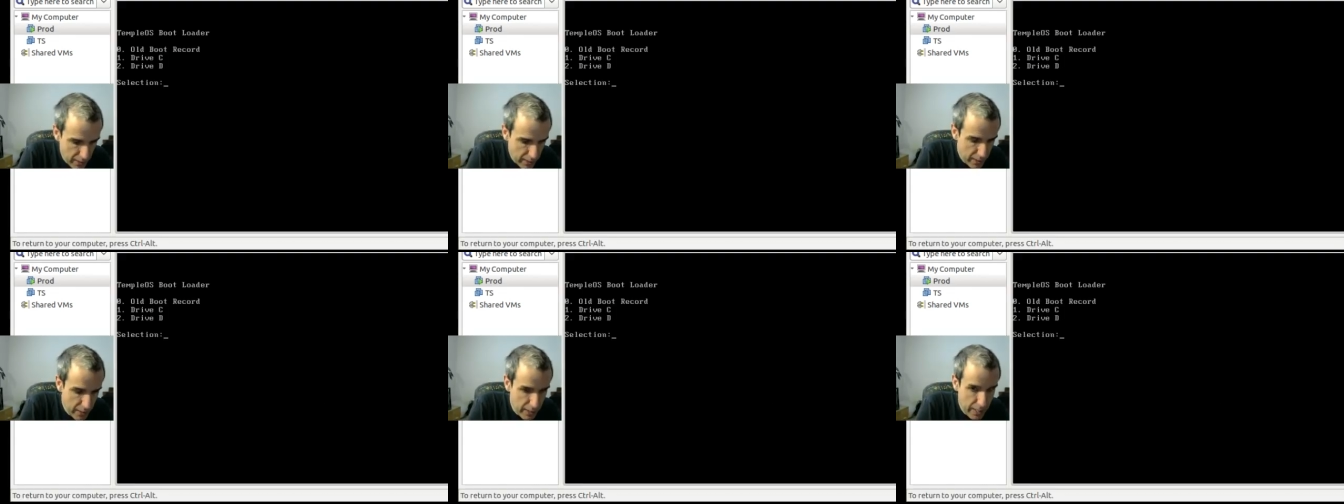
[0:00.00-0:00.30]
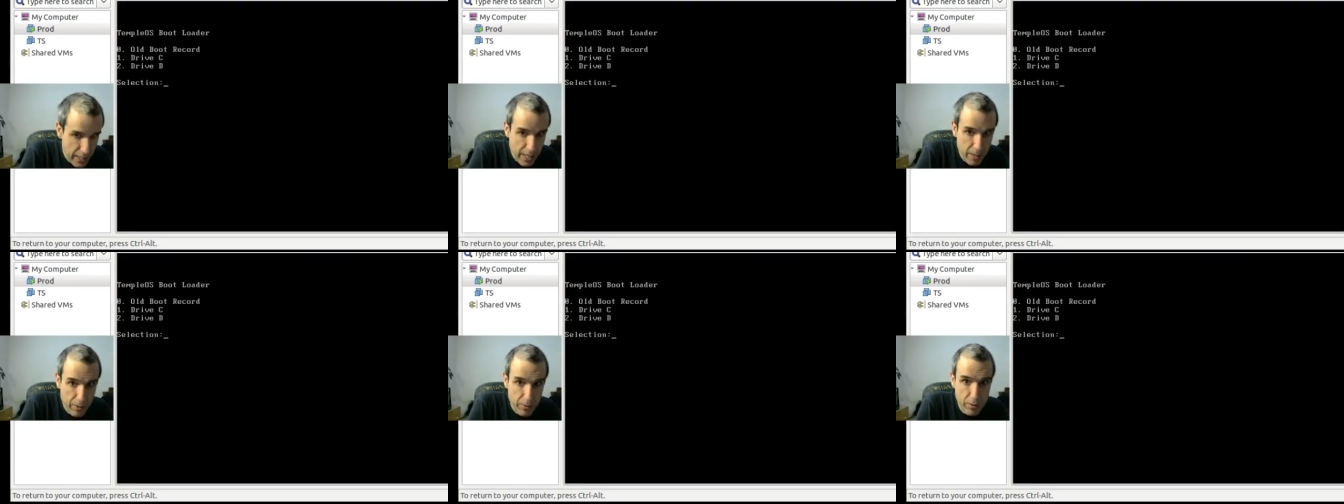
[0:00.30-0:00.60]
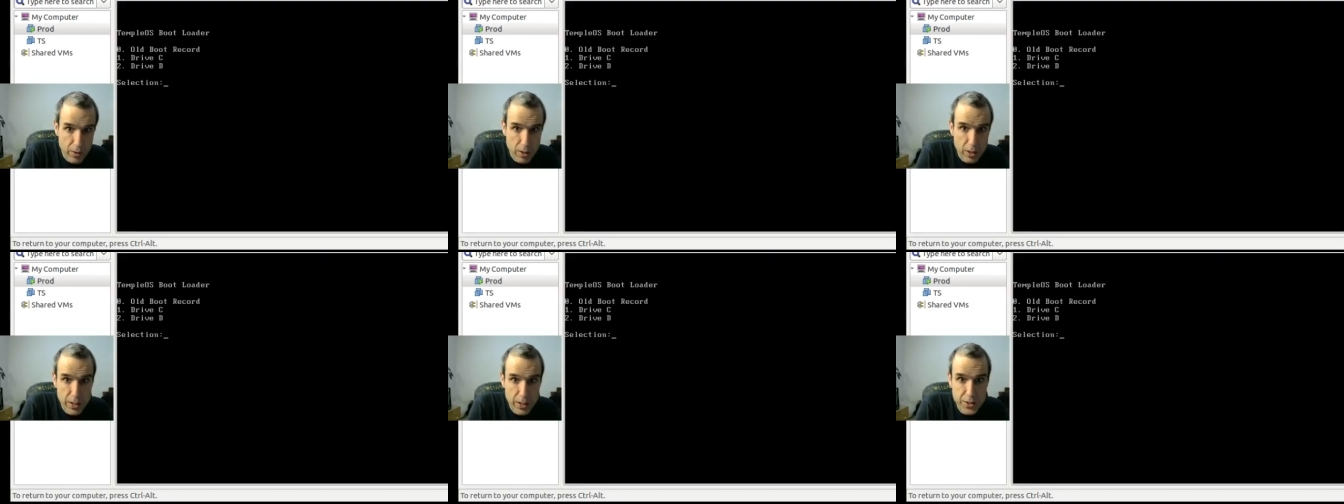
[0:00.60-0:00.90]
And
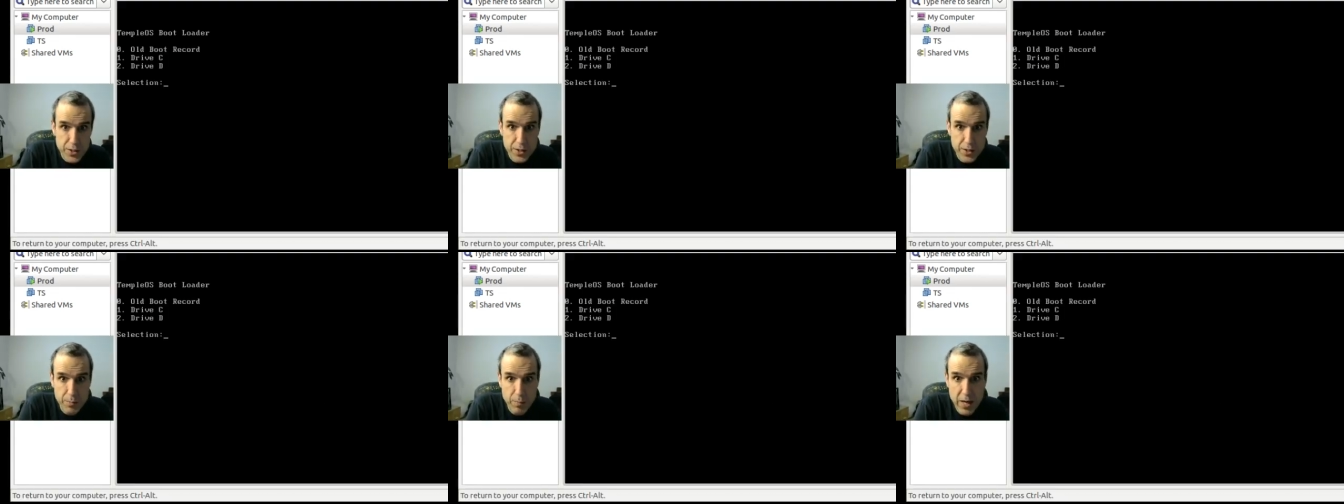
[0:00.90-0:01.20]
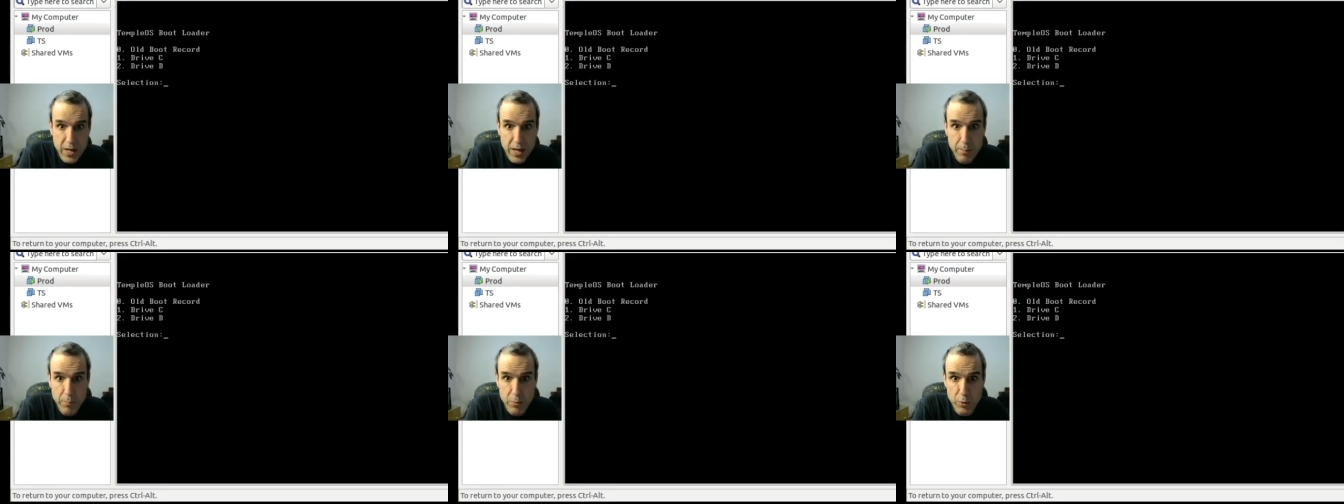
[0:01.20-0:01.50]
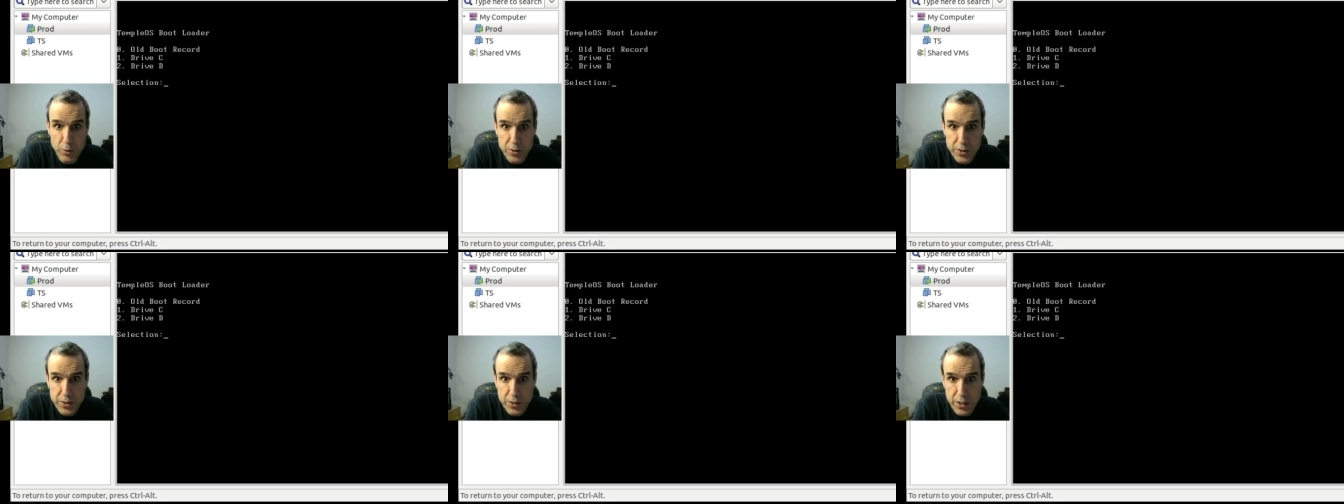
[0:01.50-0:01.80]
this is my
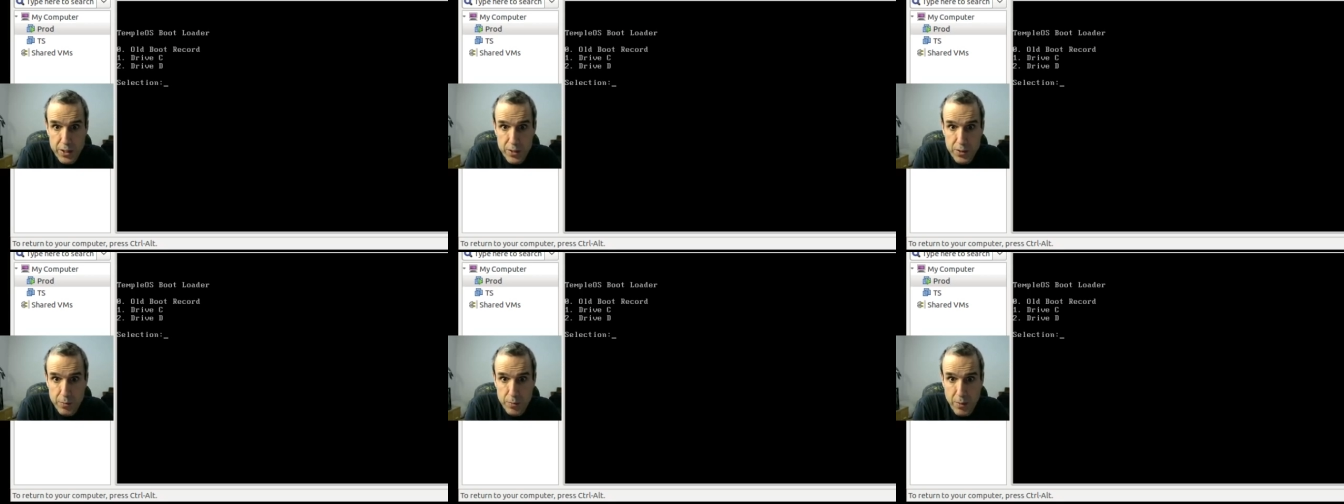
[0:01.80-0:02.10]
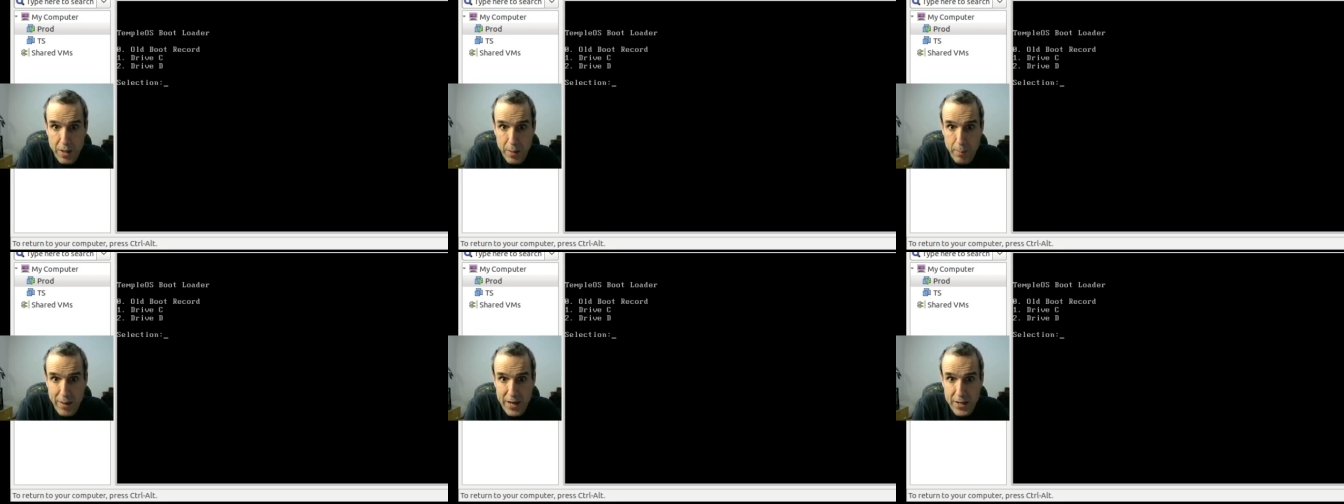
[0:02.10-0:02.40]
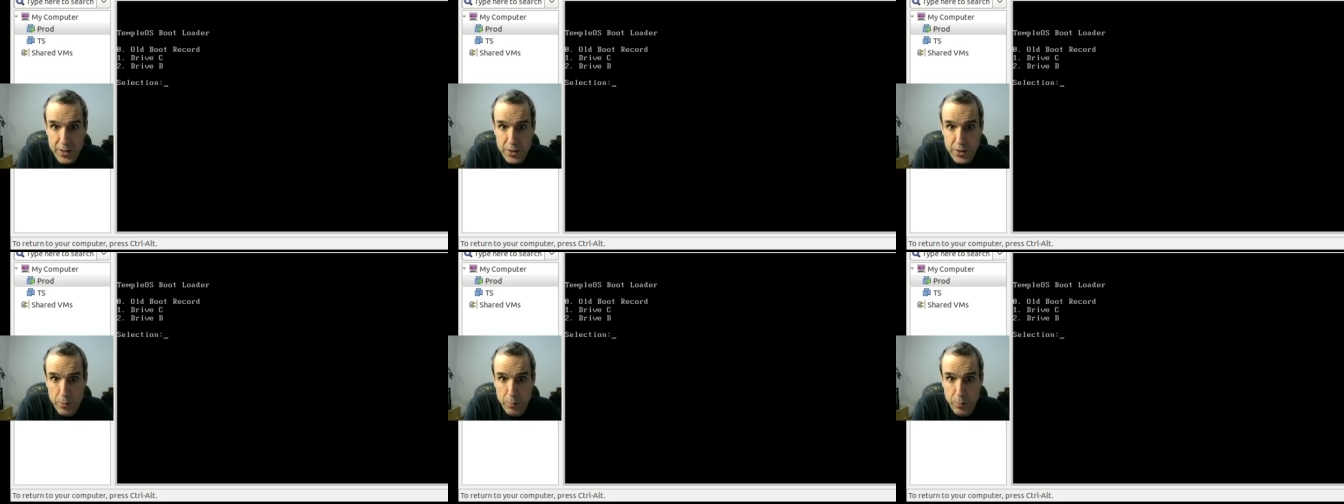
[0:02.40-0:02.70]
boot. This is my
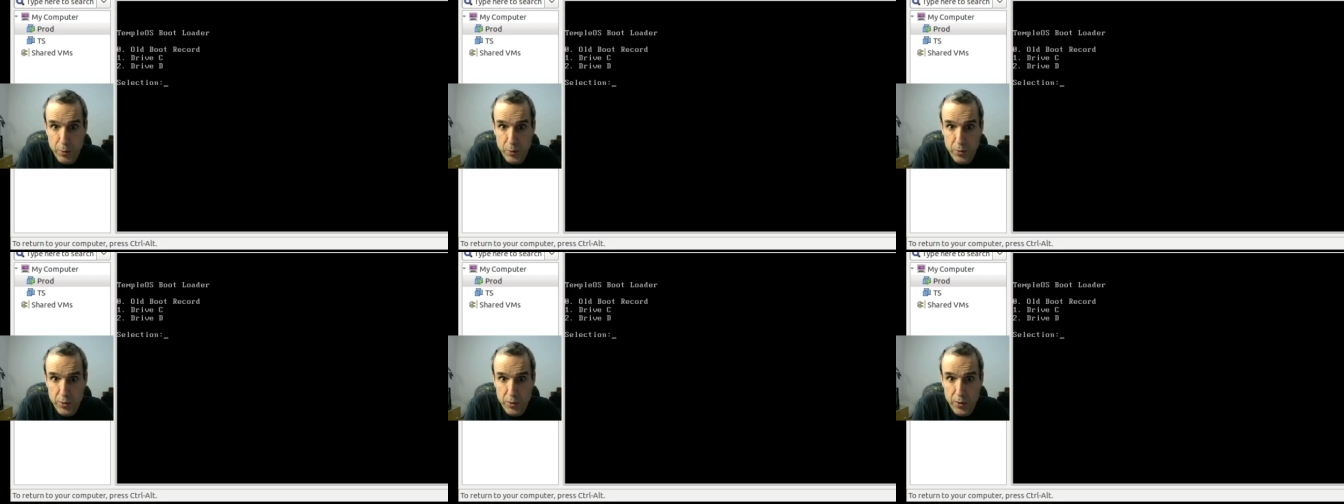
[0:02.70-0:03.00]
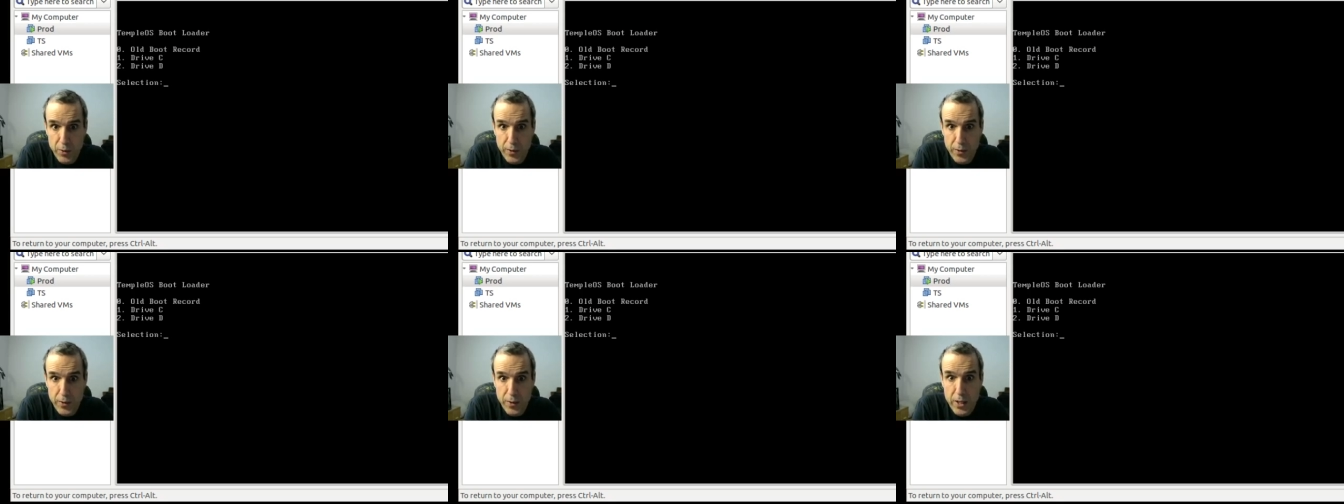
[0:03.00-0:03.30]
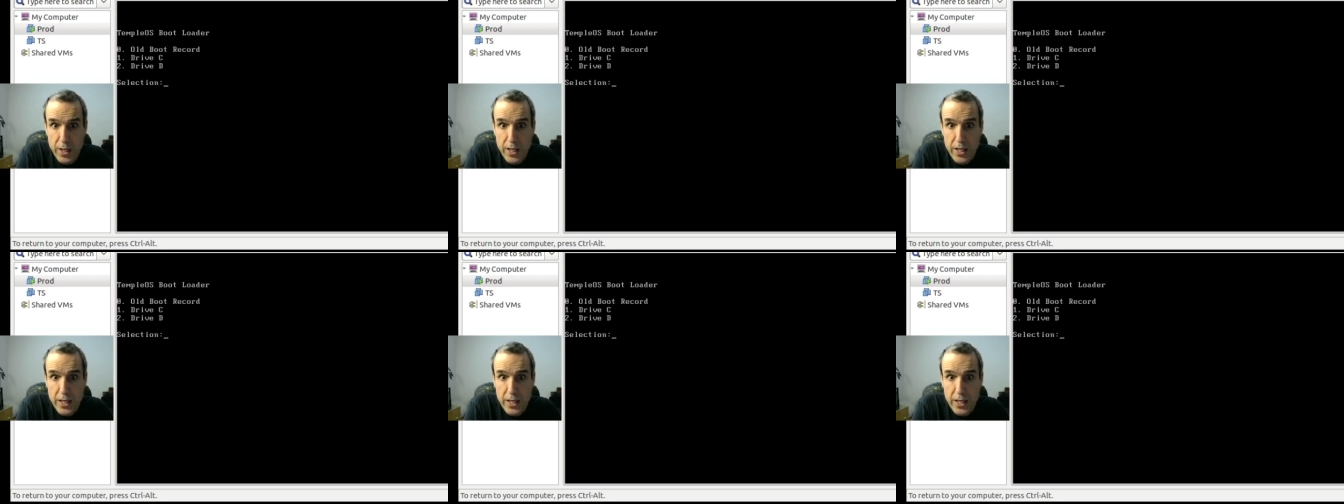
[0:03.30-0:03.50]
master bootloader.